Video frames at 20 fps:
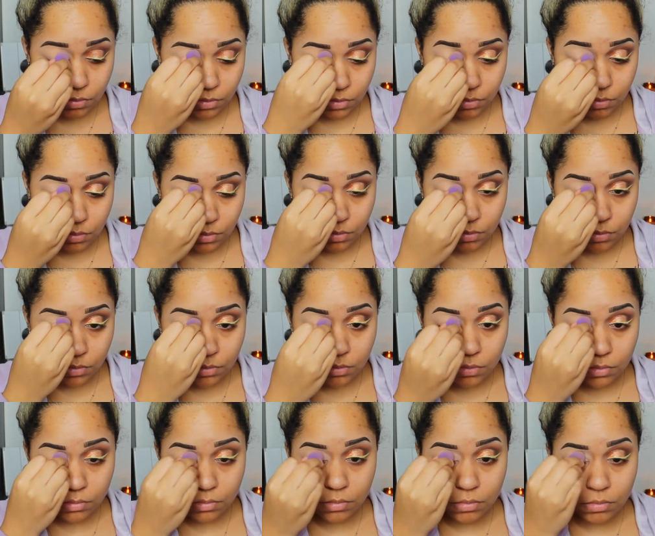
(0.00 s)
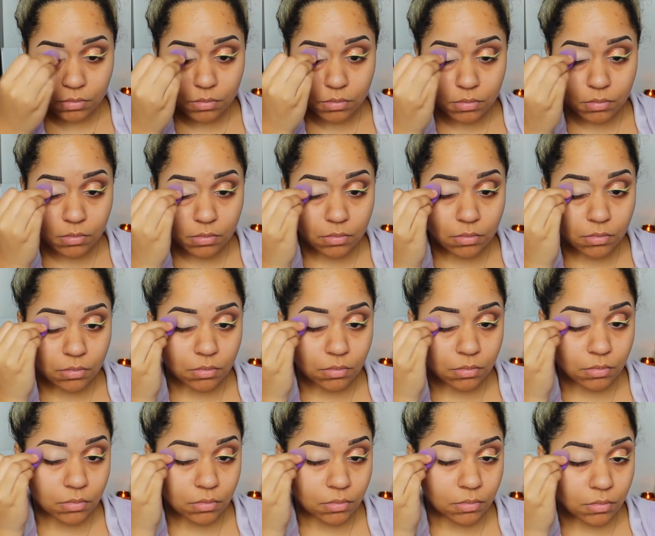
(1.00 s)

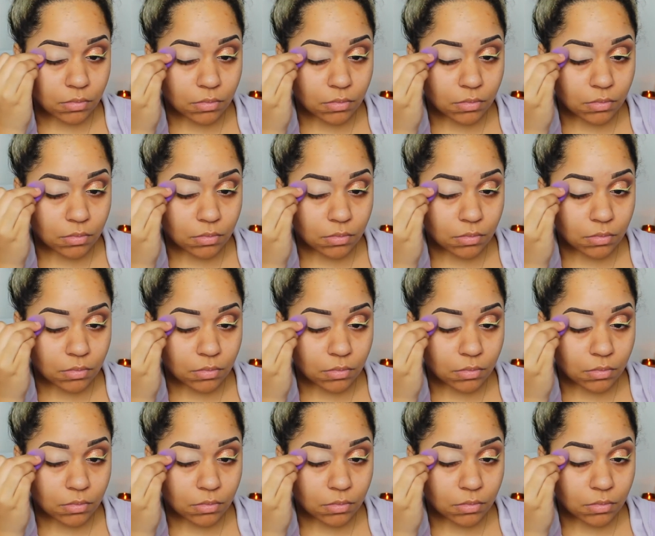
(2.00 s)
(no one is talking)